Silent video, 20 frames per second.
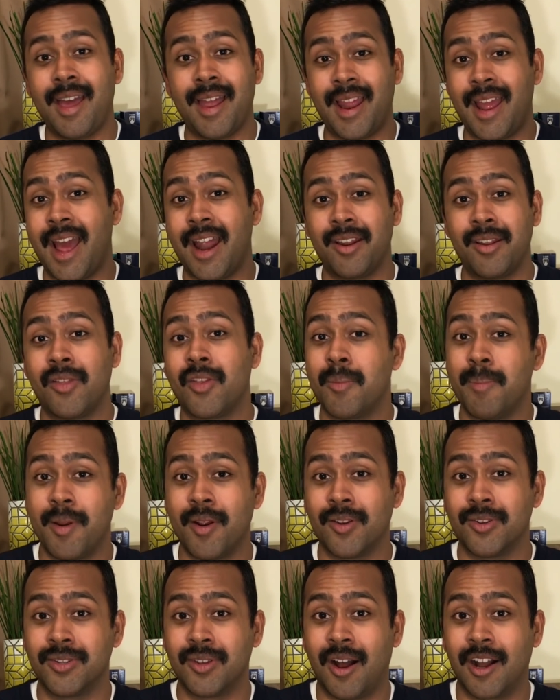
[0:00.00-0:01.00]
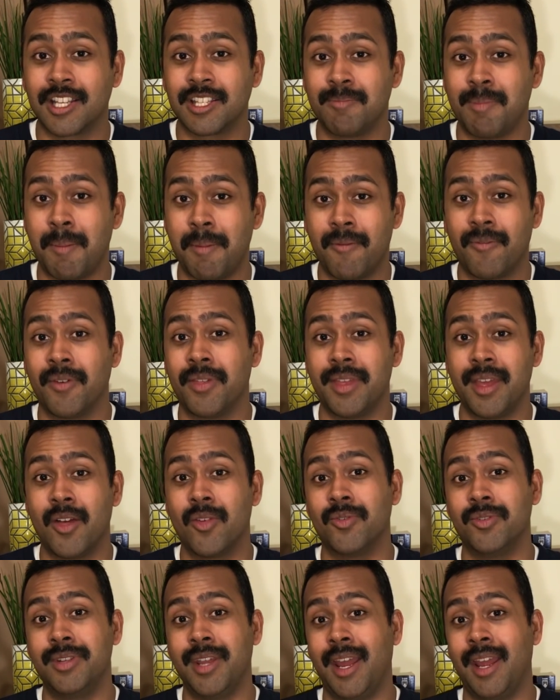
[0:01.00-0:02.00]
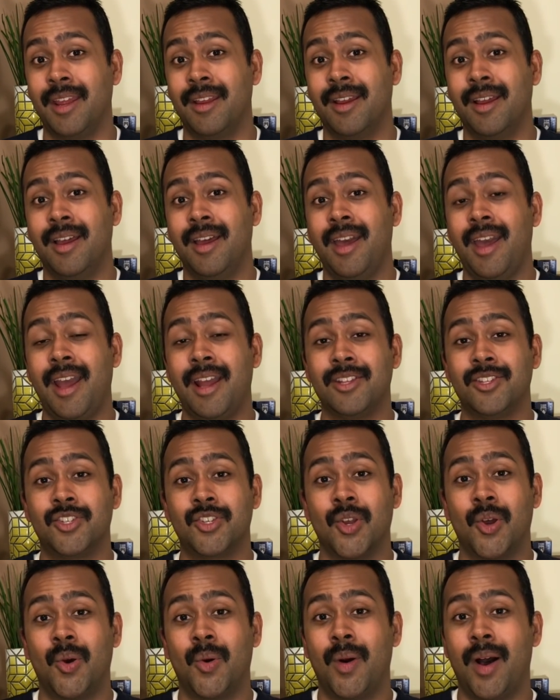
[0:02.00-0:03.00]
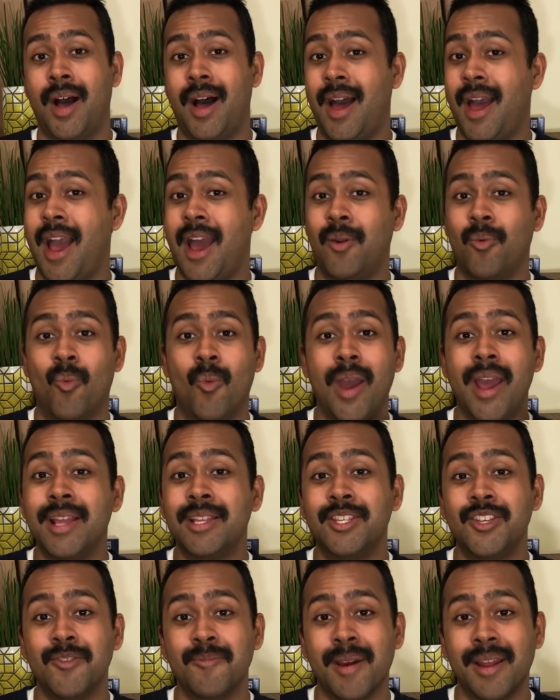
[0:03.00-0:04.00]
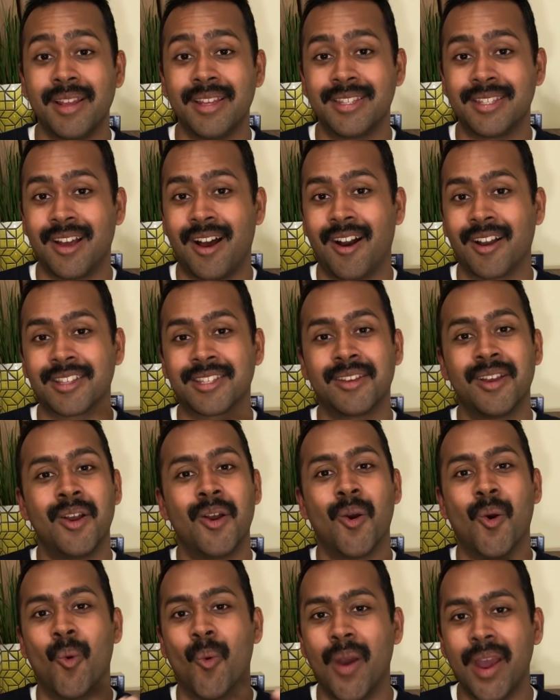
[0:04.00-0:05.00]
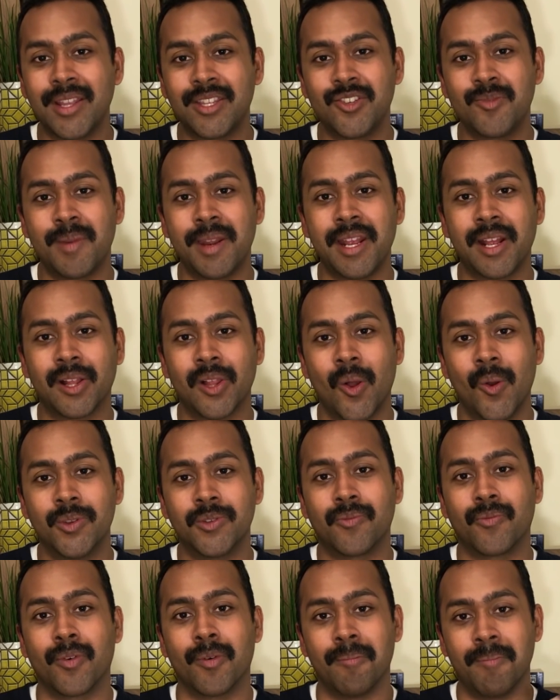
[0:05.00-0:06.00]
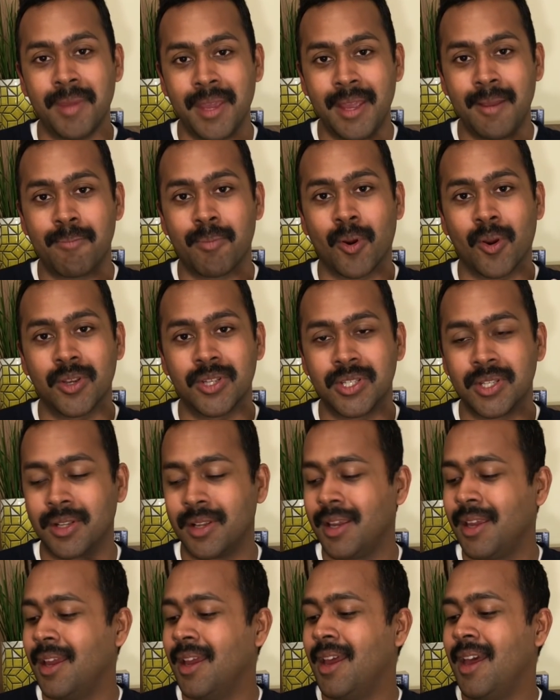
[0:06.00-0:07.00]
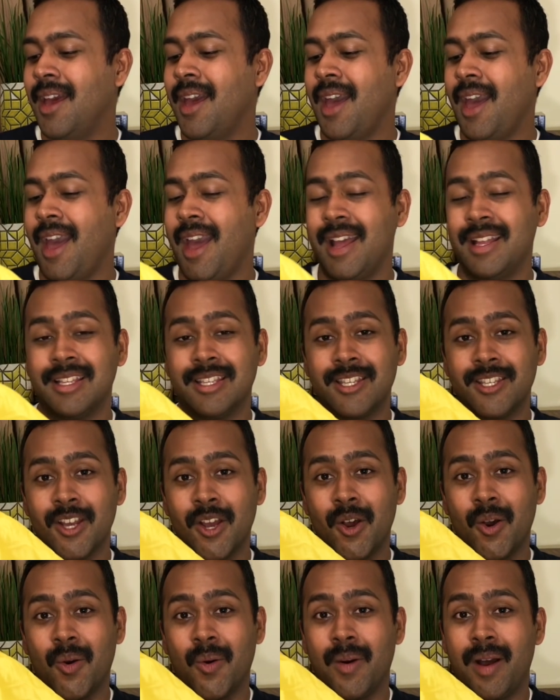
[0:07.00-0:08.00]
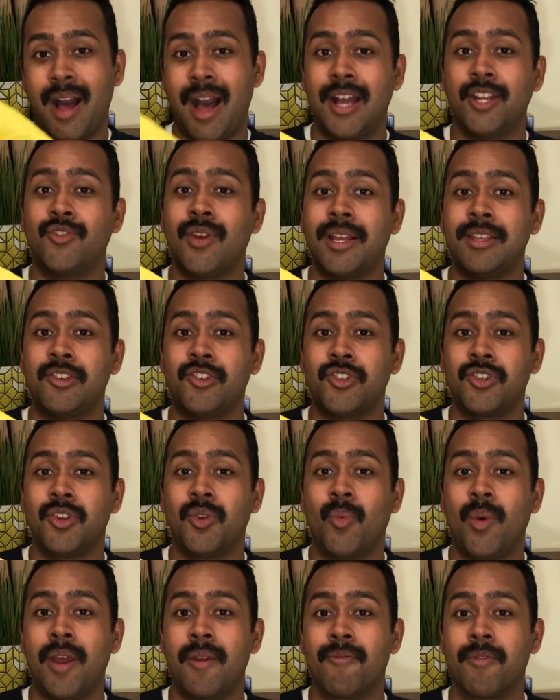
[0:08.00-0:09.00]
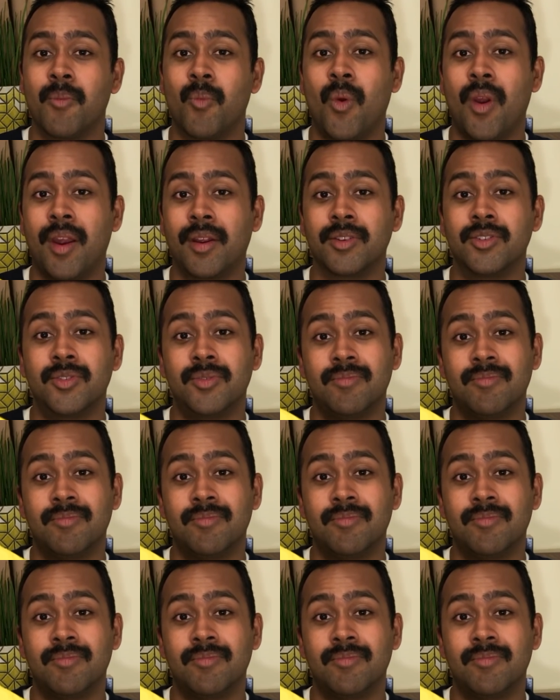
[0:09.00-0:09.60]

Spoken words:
and I had another pair of socks maybe for the other day. And so I had way too many socks, way too many clothes for me personally. And so I transitioned away from wearing